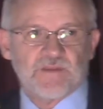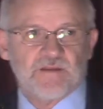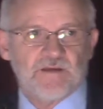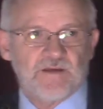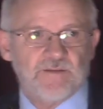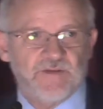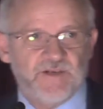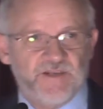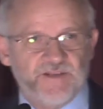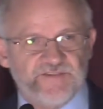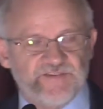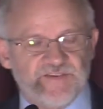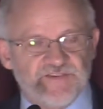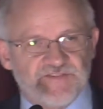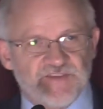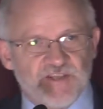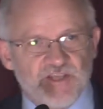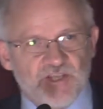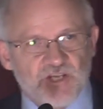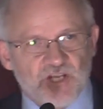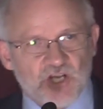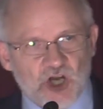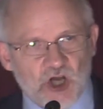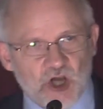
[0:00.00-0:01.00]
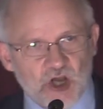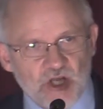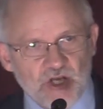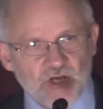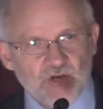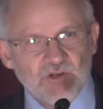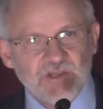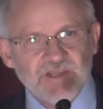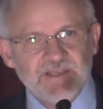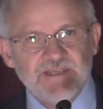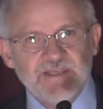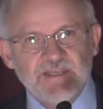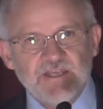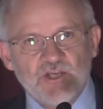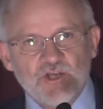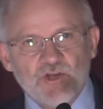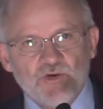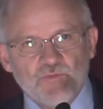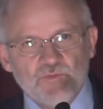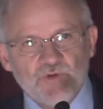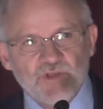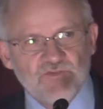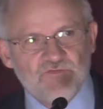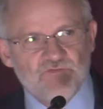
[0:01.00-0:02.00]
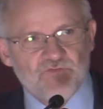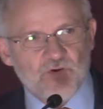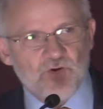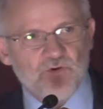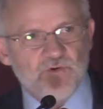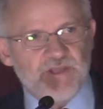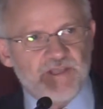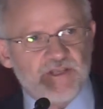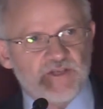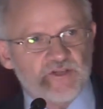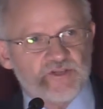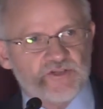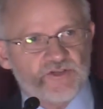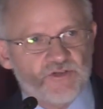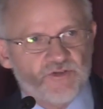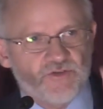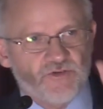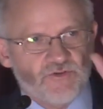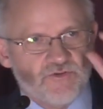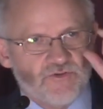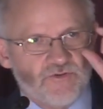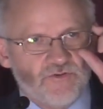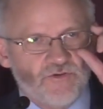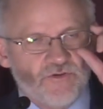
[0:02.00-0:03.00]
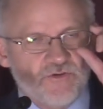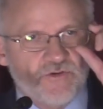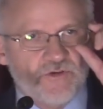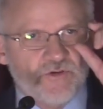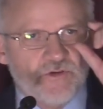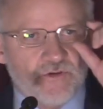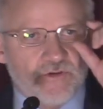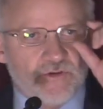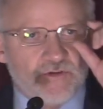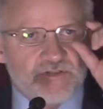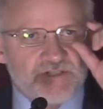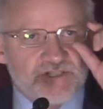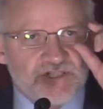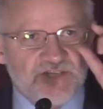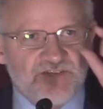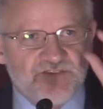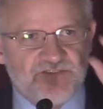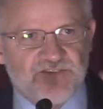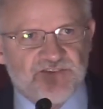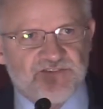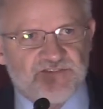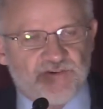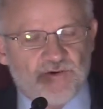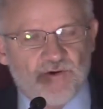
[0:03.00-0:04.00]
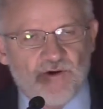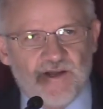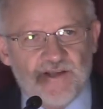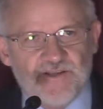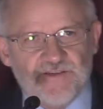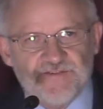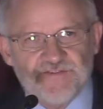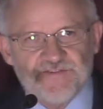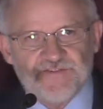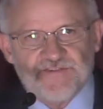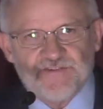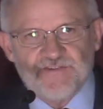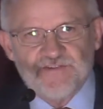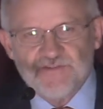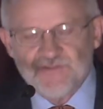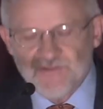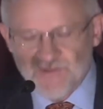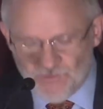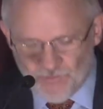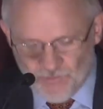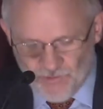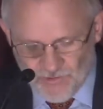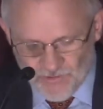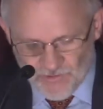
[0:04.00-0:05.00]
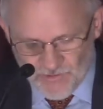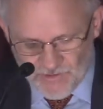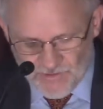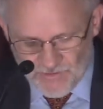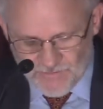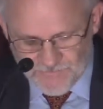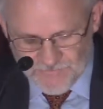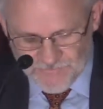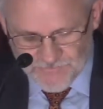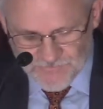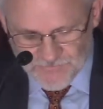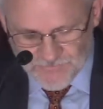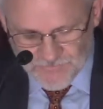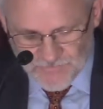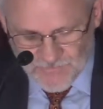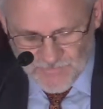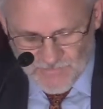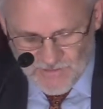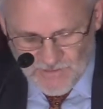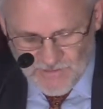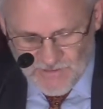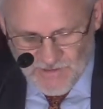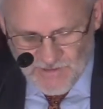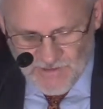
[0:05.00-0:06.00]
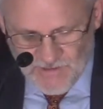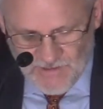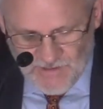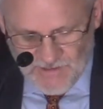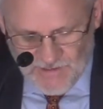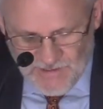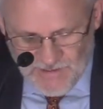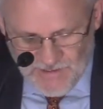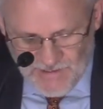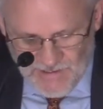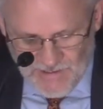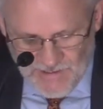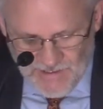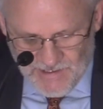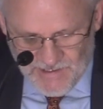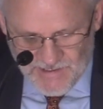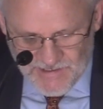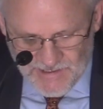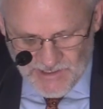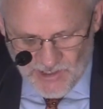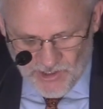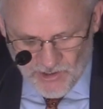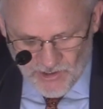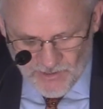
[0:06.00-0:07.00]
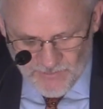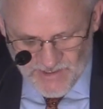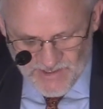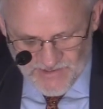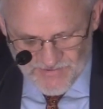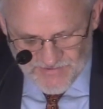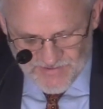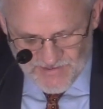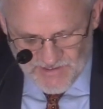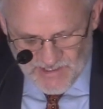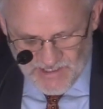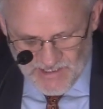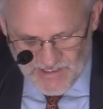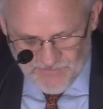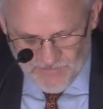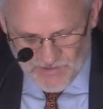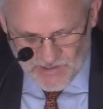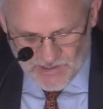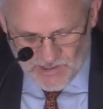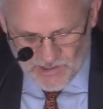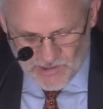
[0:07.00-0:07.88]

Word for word: I mean, this is, clearly referring to Jesus Christ, the Word. And the armies in heaven,